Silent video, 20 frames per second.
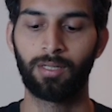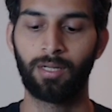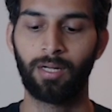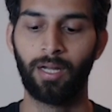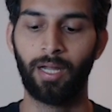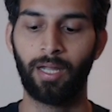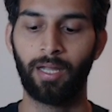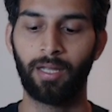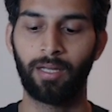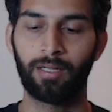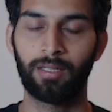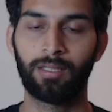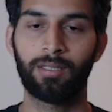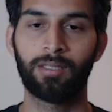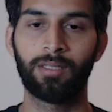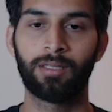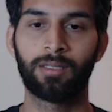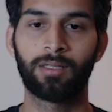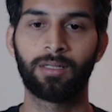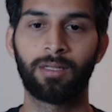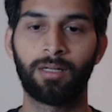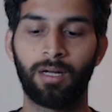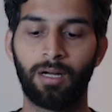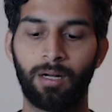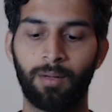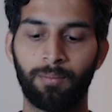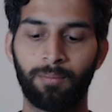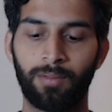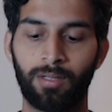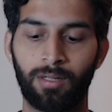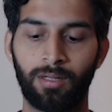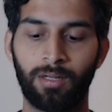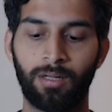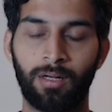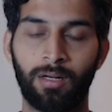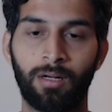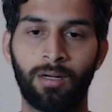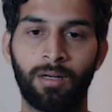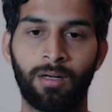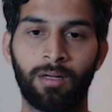and here I'm
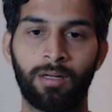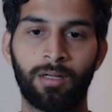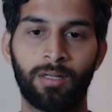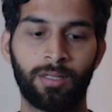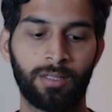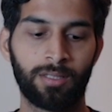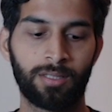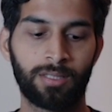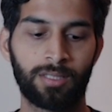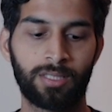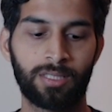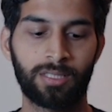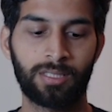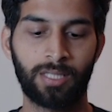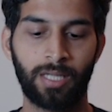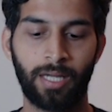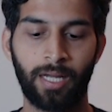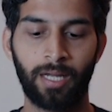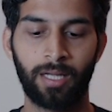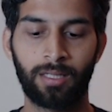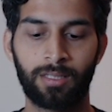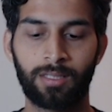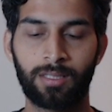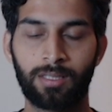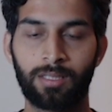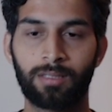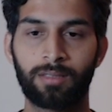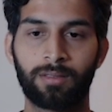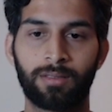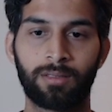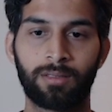gonna set